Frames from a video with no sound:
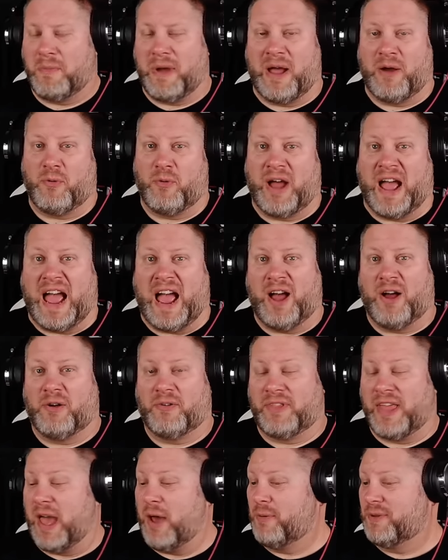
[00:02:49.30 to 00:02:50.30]
Oh my wow,
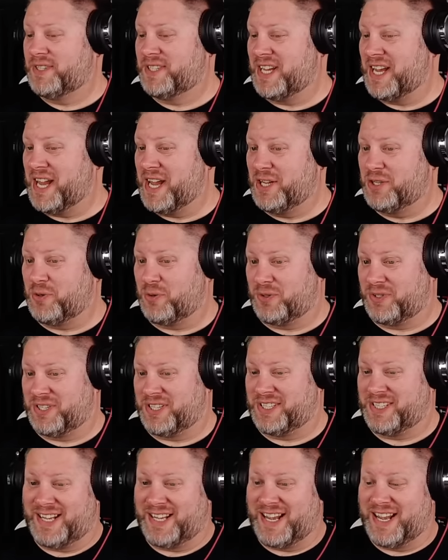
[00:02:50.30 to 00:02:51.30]
that was
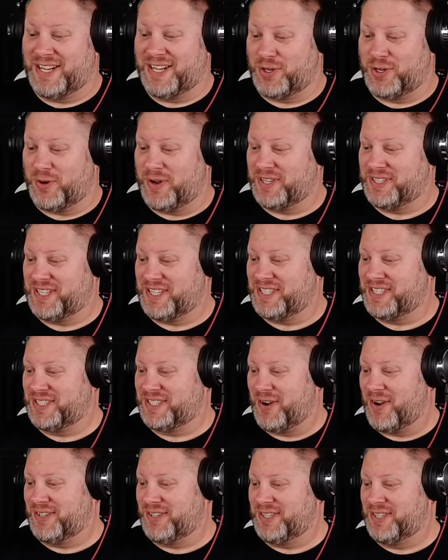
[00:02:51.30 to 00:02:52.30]
interesting
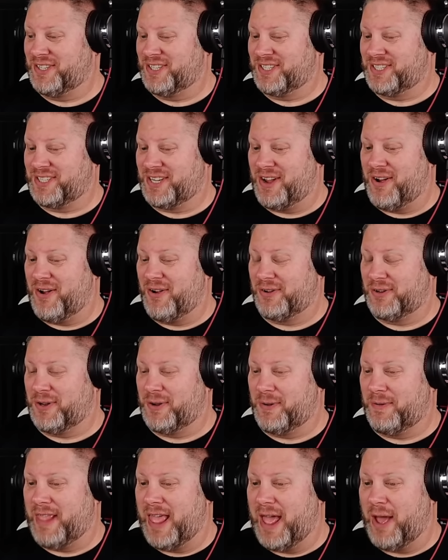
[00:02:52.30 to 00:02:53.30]
start to the song,
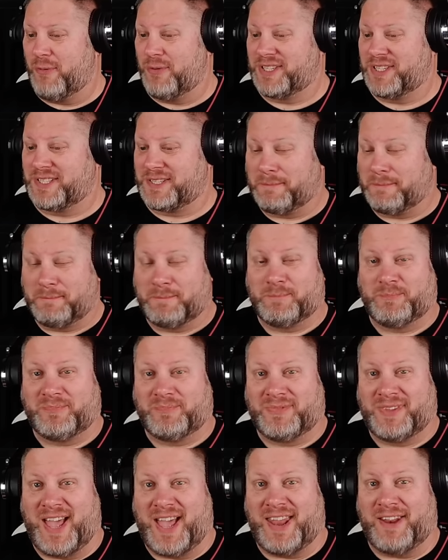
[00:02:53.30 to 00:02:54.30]
dude. That was
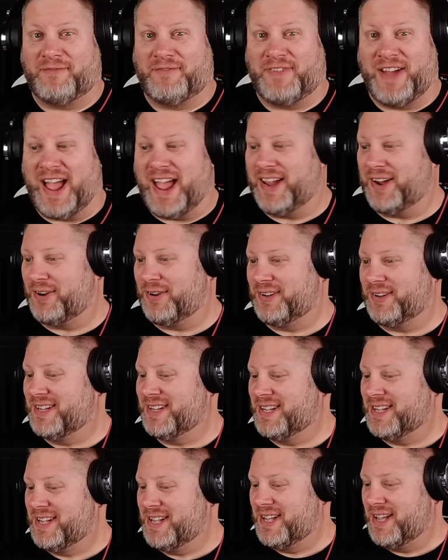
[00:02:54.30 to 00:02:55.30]
kind of fire.
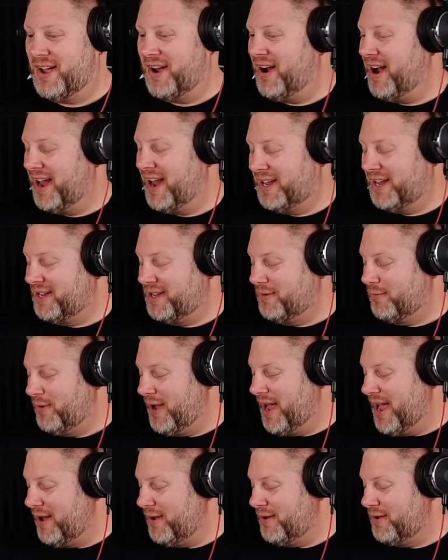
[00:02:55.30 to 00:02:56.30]
All right,
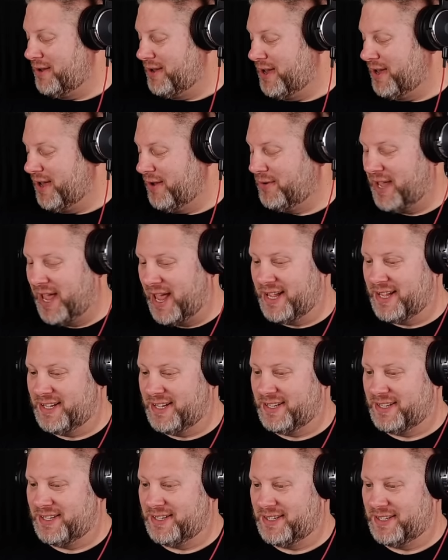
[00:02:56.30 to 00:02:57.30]
wow, okay.
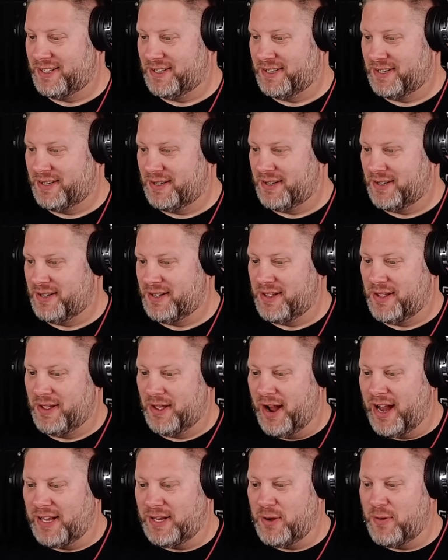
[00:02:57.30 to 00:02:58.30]

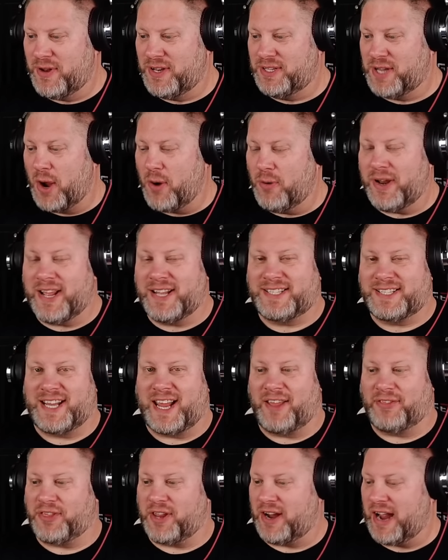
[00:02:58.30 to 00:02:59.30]
All right, doing donuts
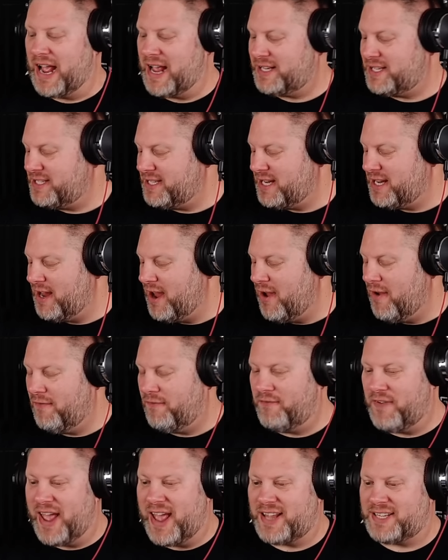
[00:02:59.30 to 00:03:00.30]
out there. I see
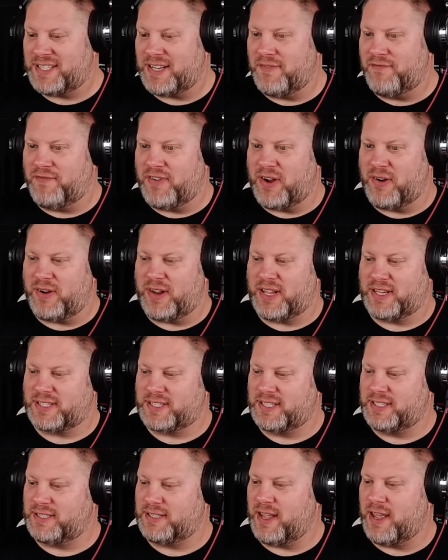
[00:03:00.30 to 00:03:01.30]
y'all fast and
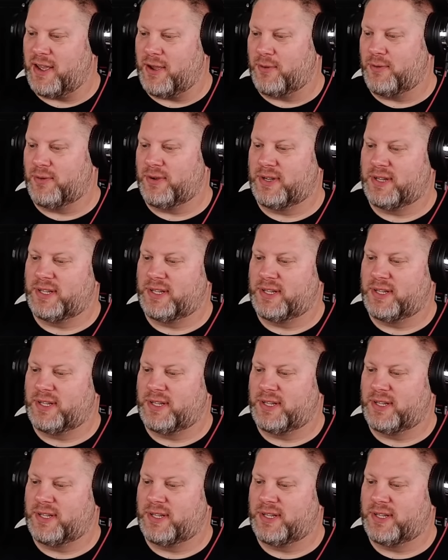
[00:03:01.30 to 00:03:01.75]
furious. Let's go.